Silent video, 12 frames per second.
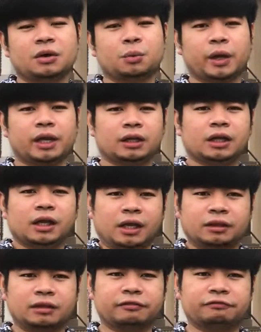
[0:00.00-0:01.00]
Well,
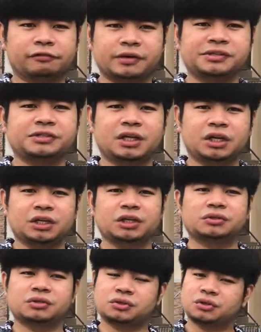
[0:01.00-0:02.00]
the first thing you
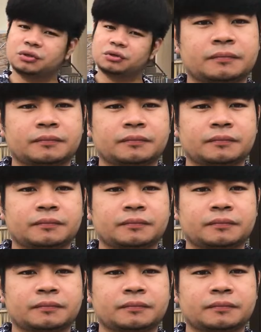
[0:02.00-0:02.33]
need to do,